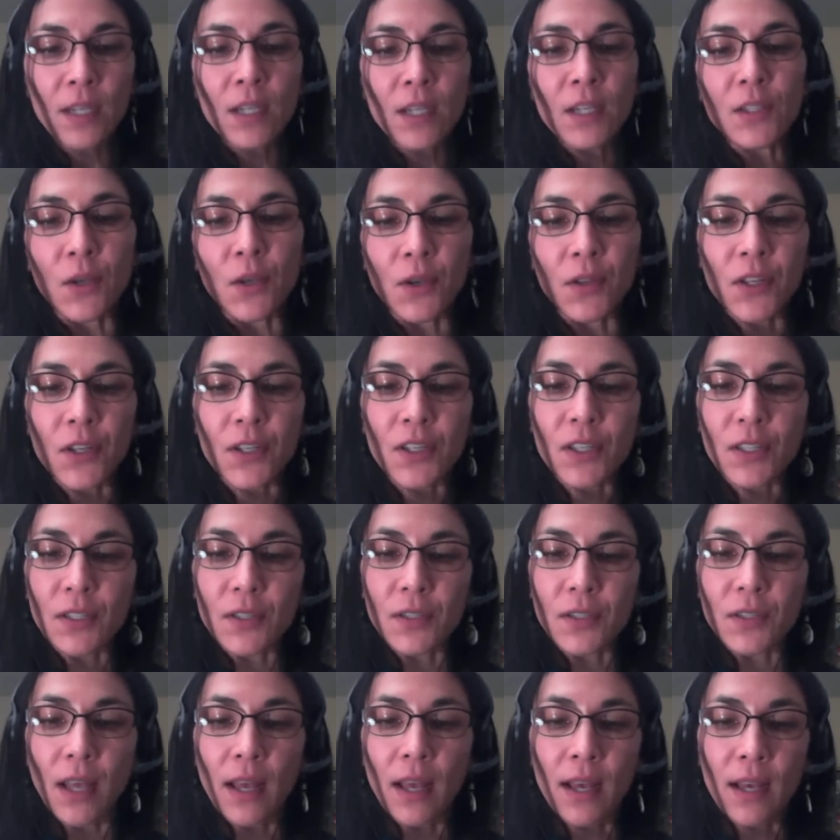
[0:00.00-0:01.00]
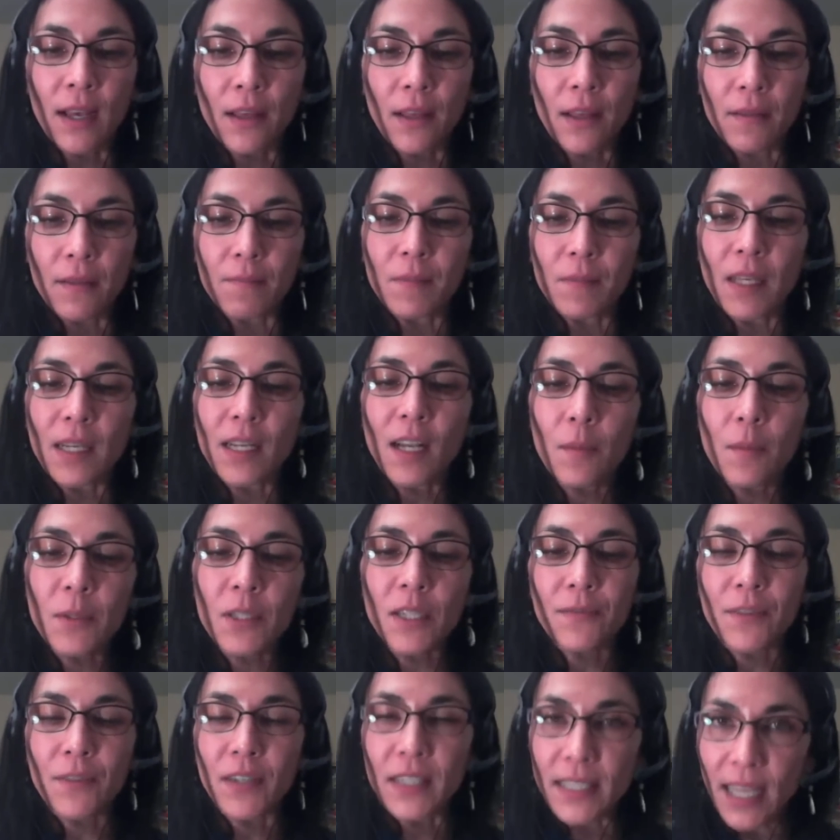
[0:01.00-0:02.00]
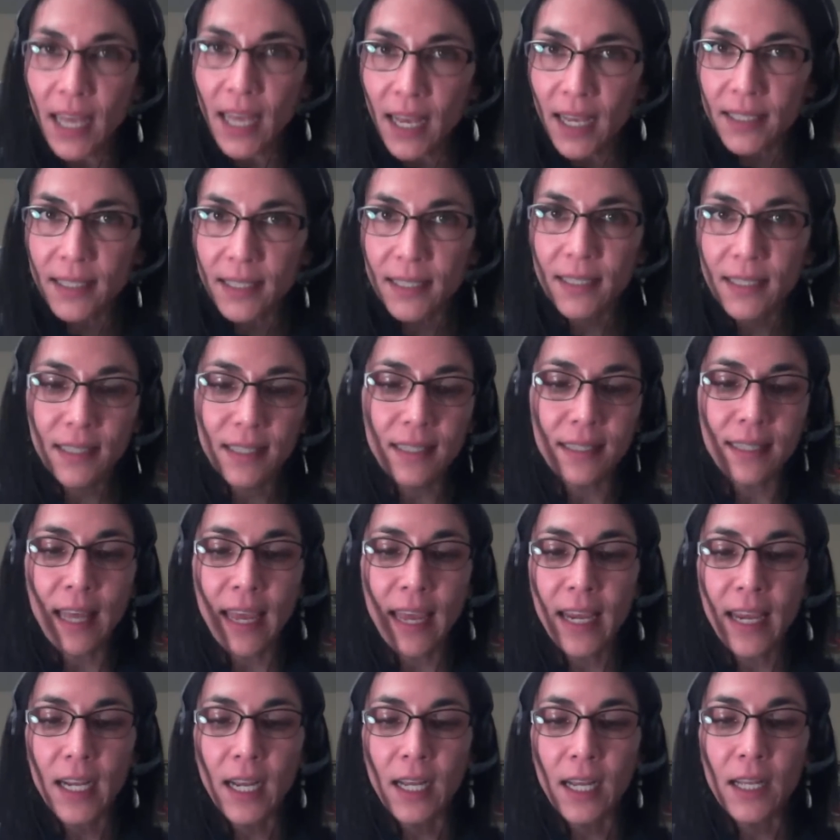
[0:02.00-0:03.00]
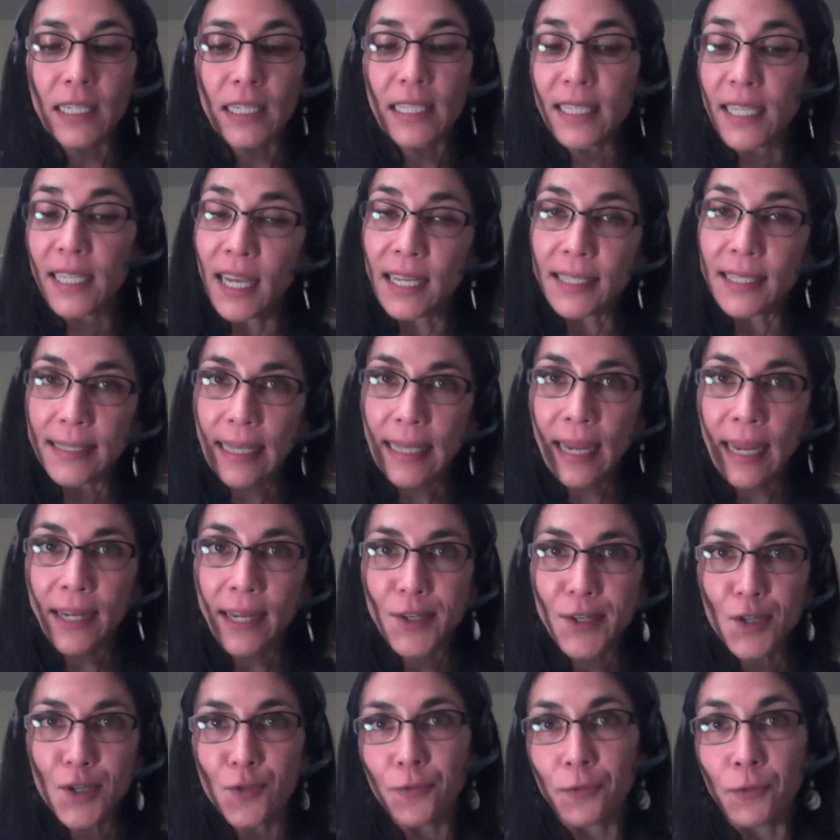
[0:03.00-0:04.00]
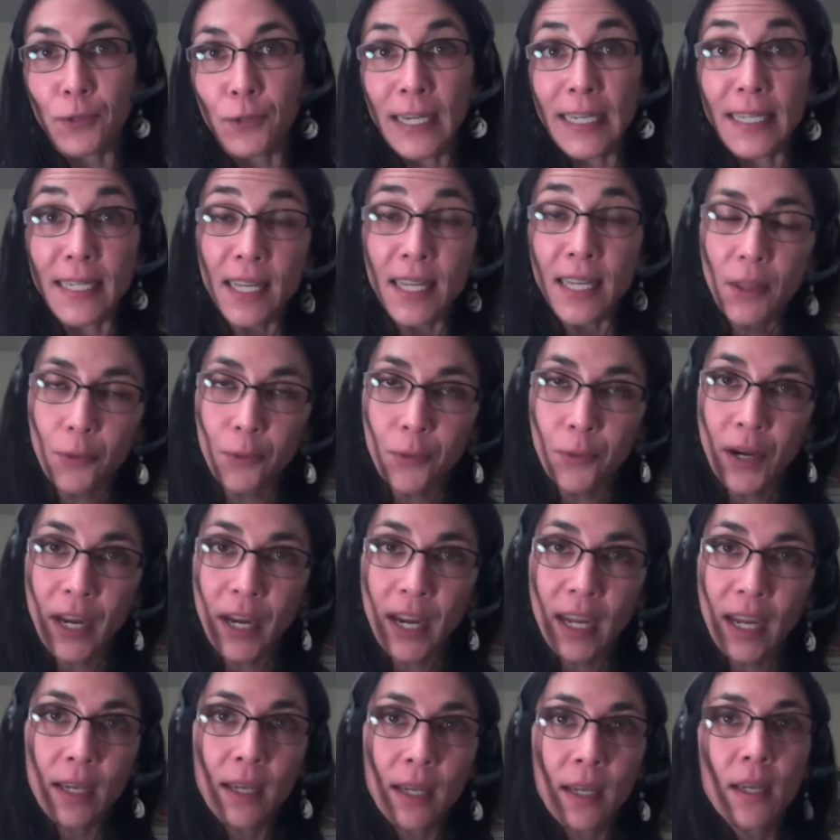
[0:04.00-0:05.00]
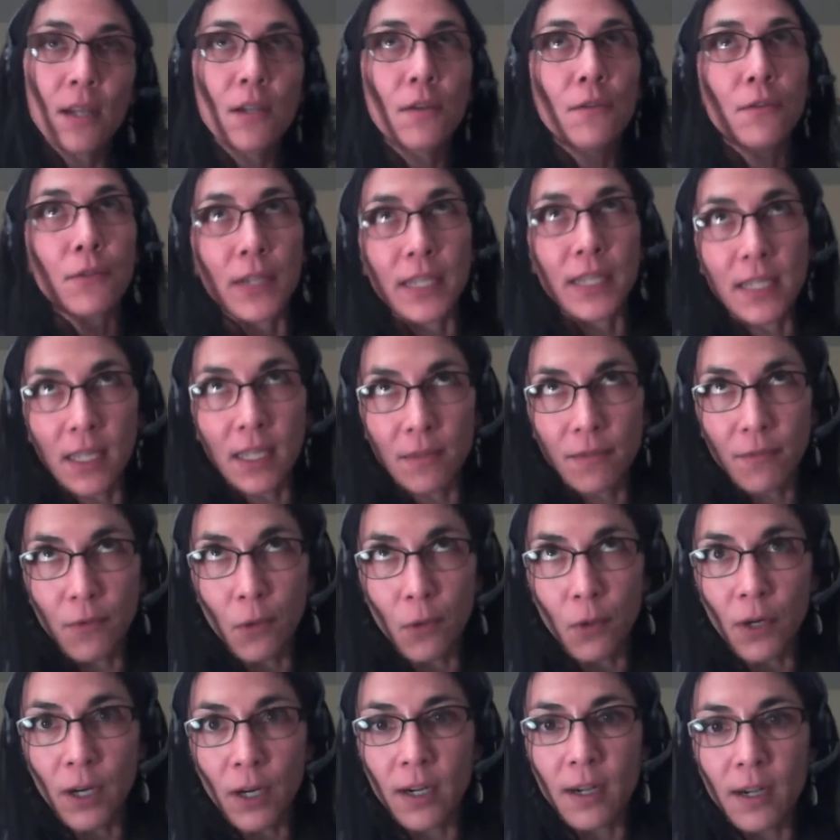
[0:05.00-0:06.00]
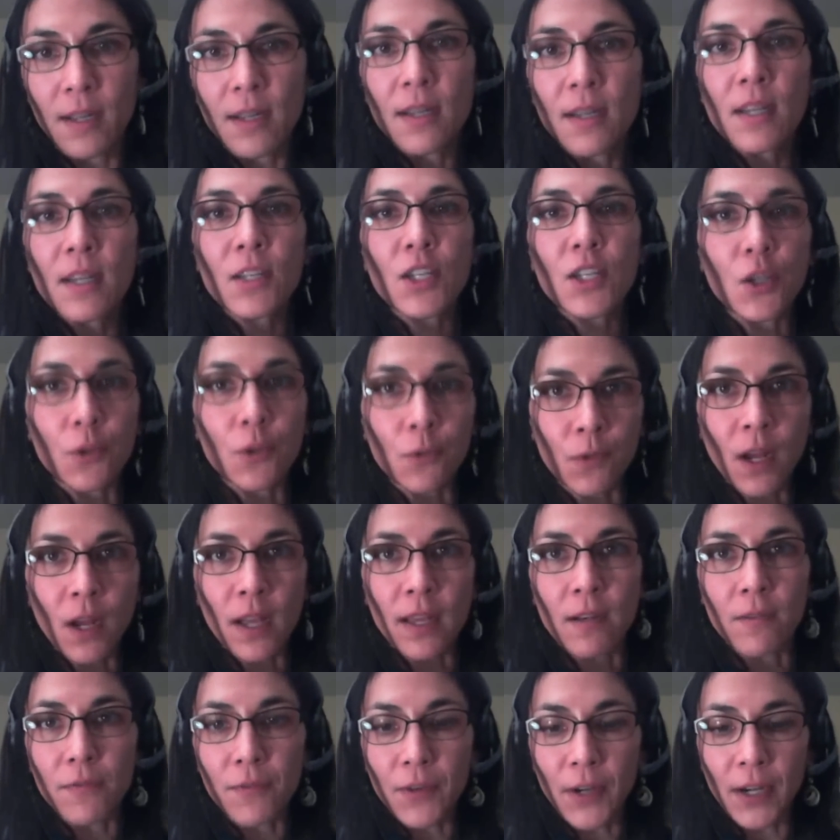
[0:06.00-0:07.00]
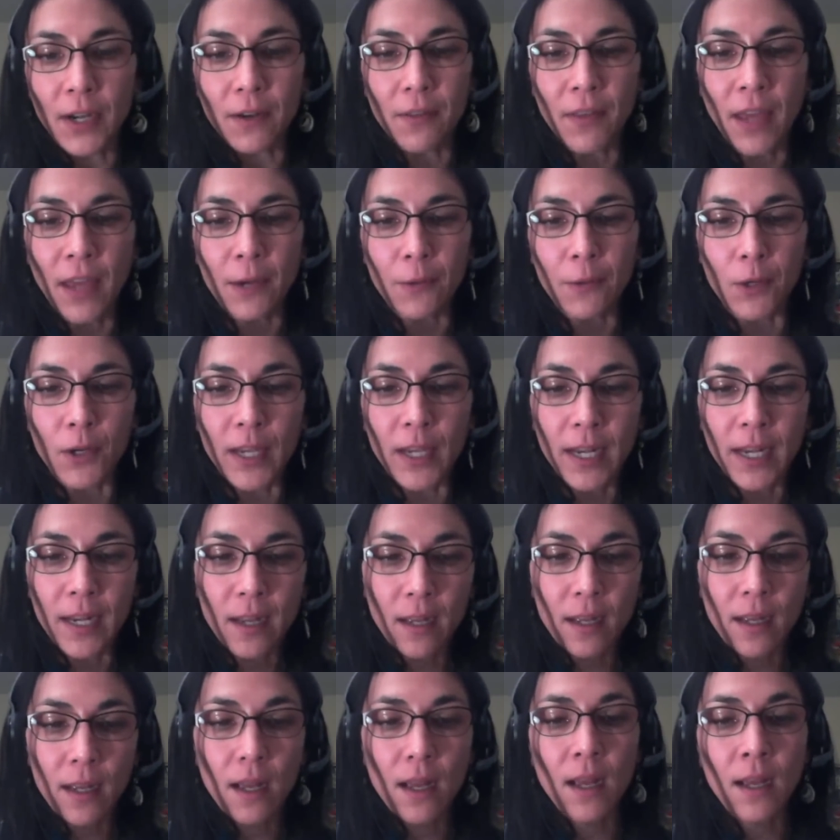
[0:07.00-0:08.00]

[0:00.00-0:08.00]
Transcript: So there's a couple different tests like TSH, free T3, free T4 to run for your thyroid.